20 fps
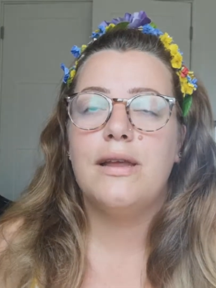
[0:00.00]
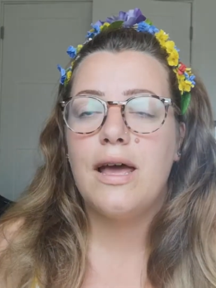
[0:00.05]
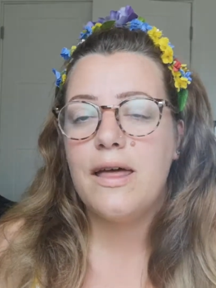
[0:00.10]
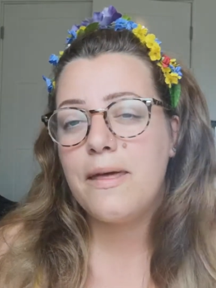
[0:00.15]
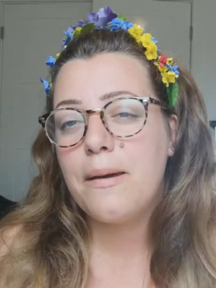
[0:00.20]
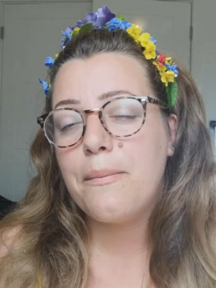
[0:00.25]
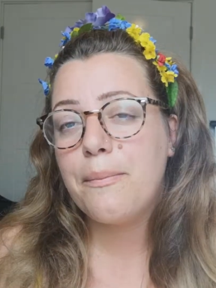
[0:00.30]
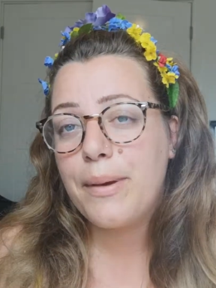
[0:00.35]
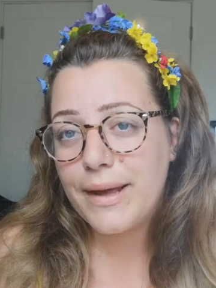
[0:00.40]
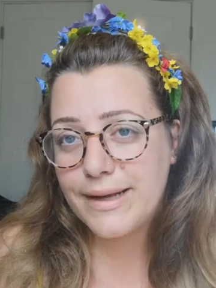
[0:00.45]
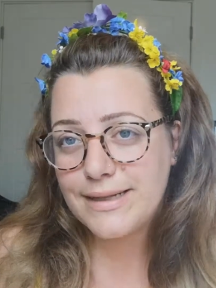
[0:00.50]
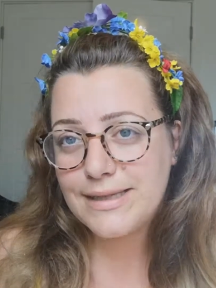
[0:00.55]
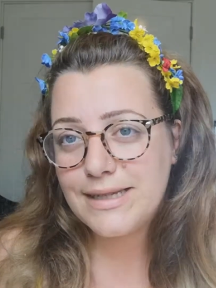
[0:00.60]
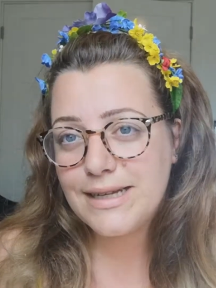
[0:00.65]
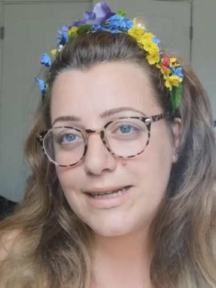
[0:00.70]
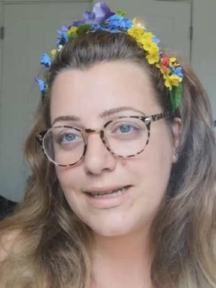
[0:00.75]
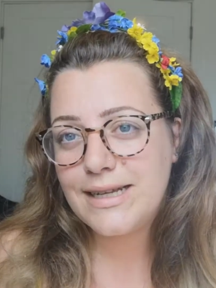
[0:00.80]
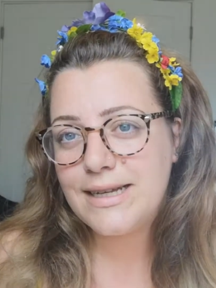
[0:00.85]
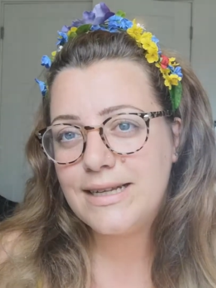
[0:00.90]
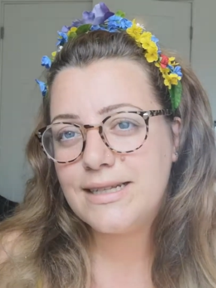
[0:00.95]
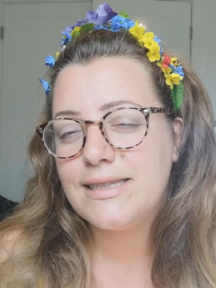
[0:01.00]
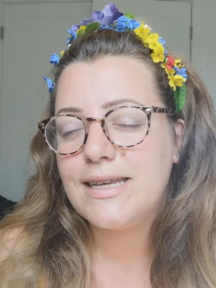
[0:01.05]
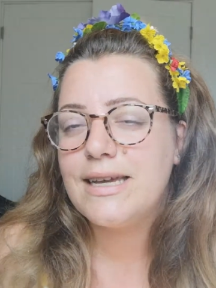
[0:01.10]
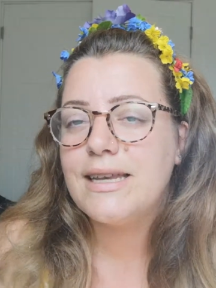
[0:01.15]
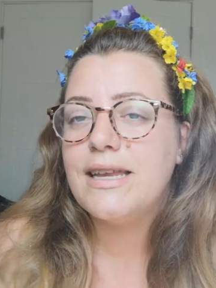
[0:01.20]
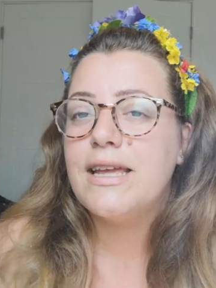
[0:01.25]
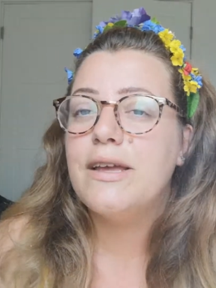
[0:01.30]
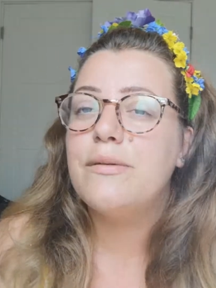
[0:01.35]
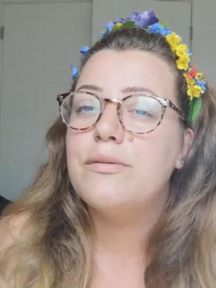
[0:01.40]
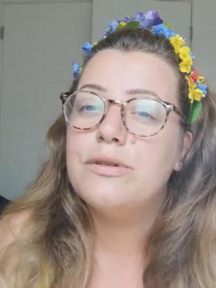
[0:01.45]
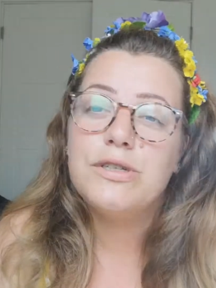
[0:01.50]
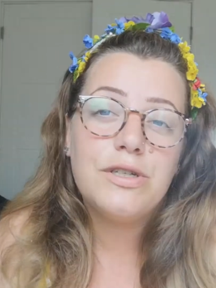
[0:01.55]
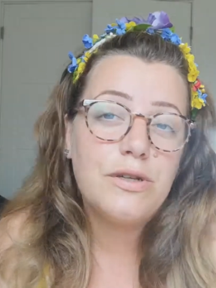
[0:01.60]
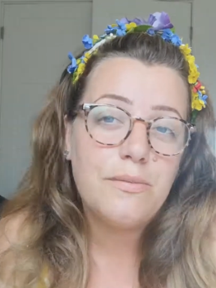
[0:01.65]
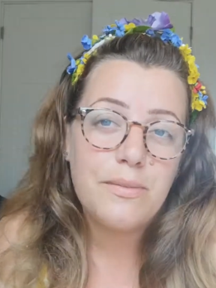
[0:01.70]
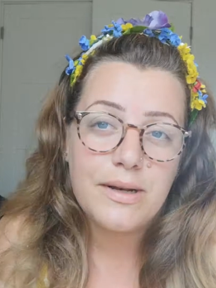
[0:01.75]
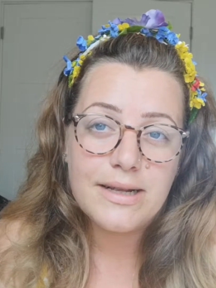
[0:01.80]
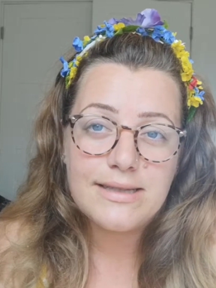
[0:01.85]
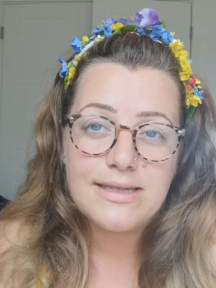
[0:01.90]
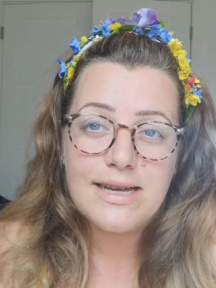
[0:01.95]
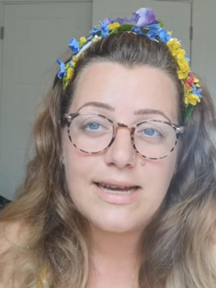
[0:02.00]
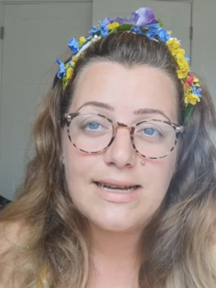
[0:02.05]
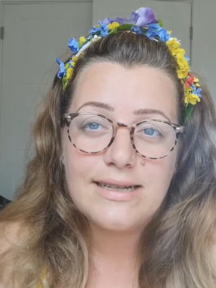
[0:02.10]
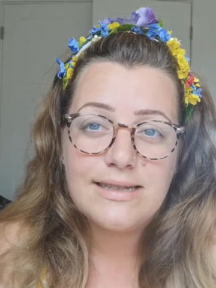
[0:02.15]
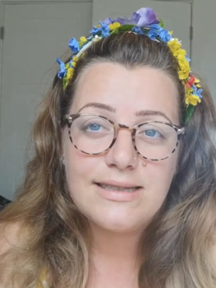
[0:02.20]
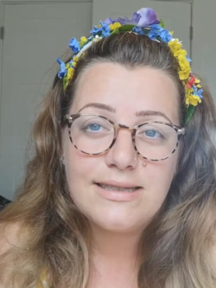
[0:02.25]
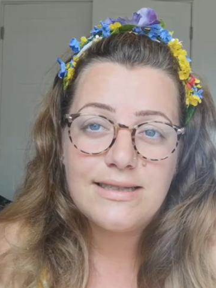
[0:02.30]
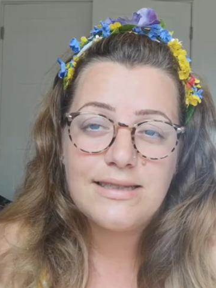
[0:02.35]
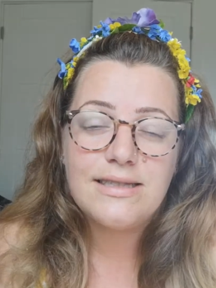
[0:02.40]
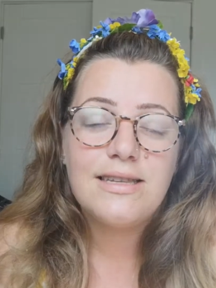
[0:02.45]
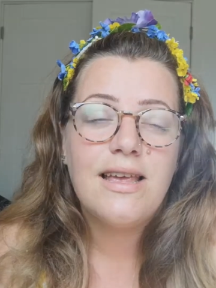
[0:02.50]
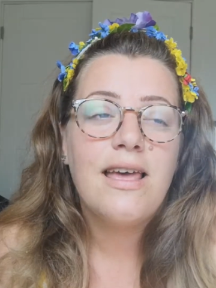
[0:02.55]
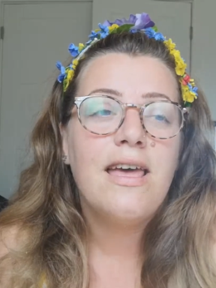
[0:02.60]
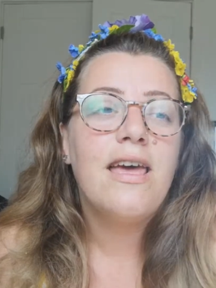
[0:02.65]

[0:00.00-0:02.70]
And then basically he said he would do blood tests.